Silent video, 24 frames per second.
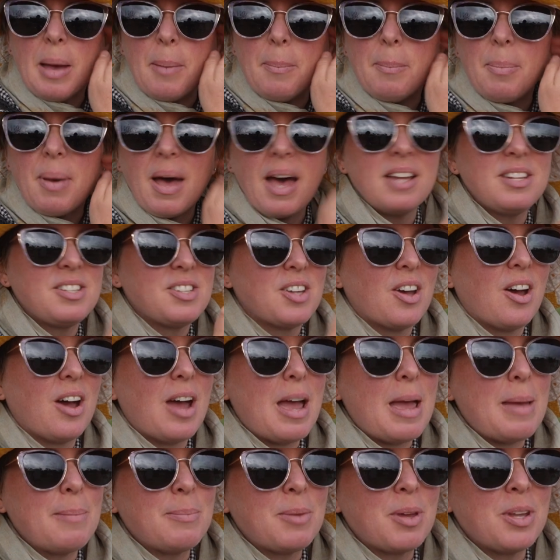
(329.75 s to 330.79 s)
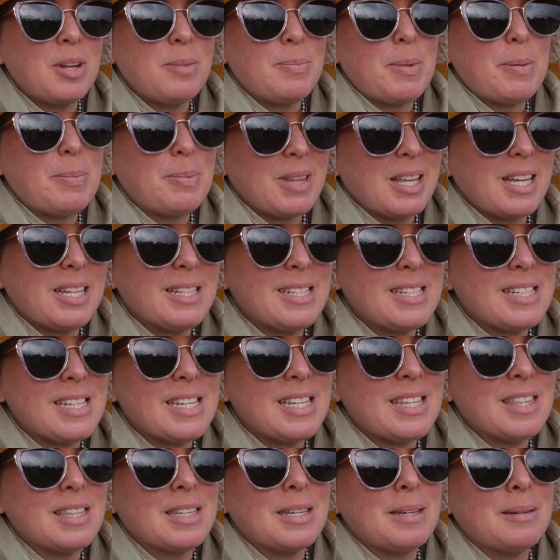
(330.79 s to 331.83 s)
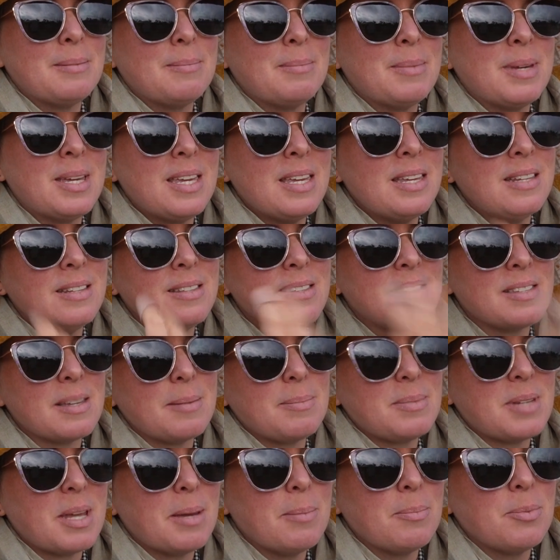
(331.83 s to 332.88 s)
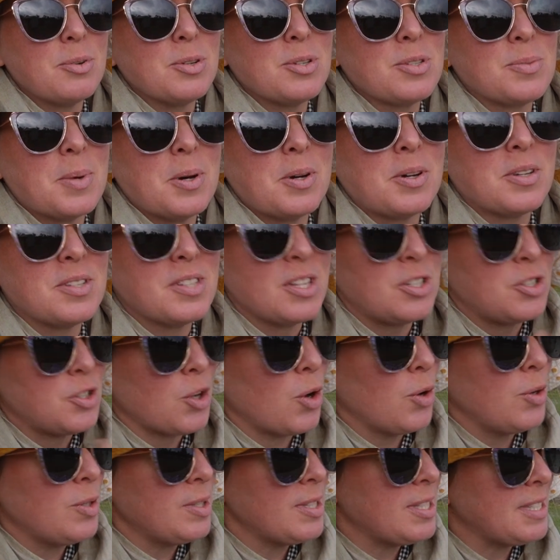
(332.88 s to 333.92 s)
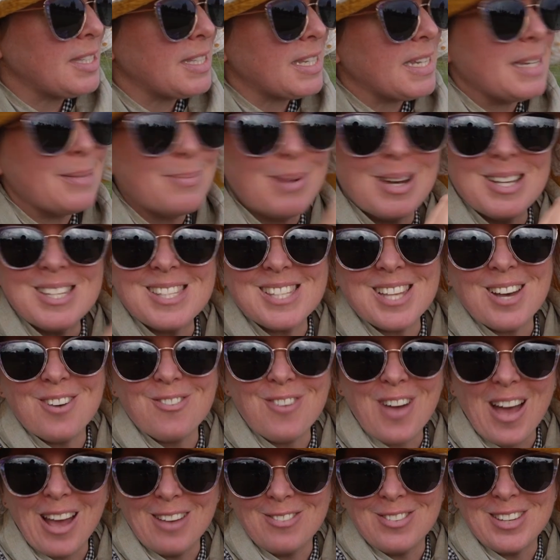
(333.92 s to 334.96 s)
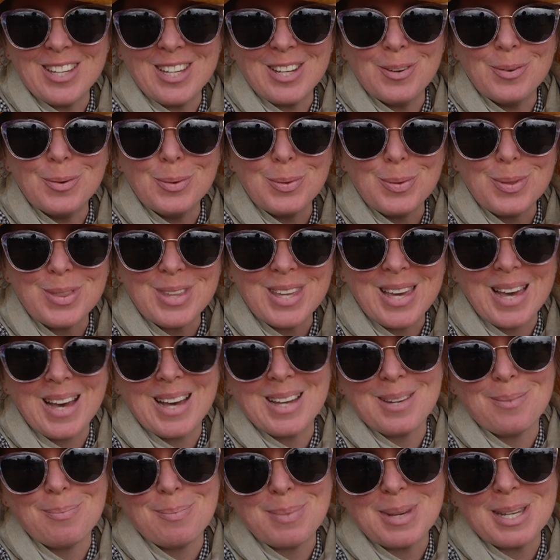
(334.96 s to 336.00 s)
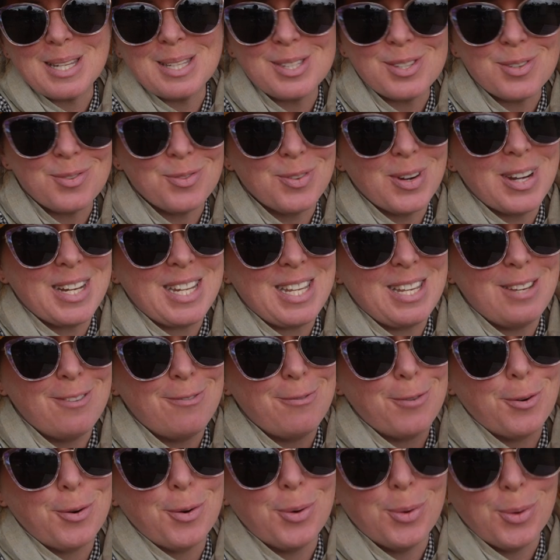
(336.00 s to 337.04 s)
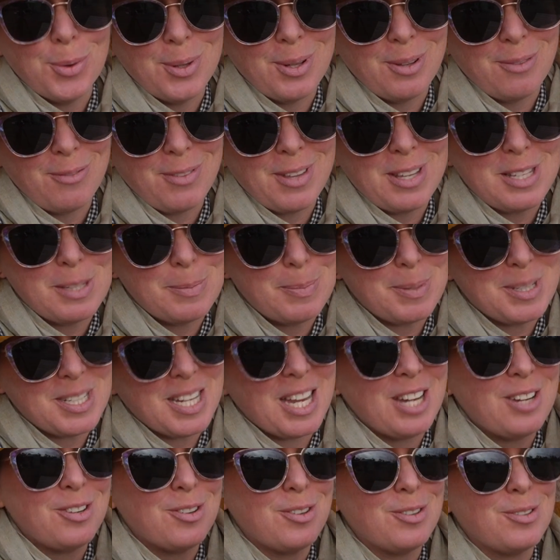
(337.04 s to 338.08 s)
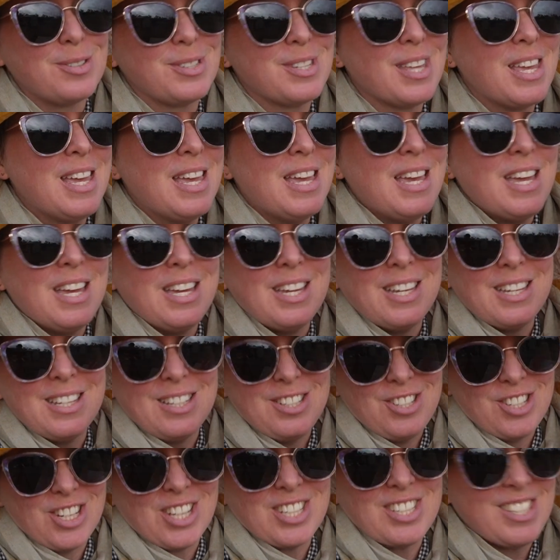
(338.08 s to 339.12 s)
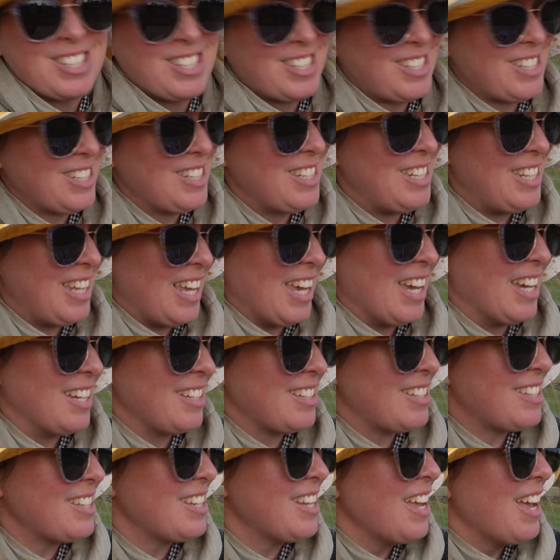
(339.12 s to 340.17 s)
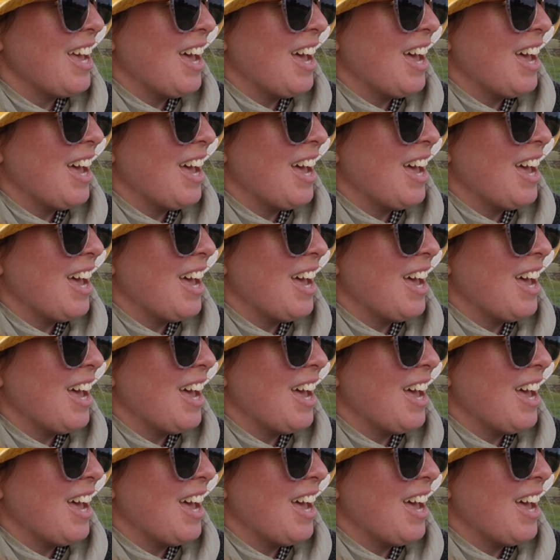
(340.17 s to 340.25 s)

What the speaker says: But I am going to be planting them in September as well because I don't see myself having all the garden beds ready for all of these potatoes just yet.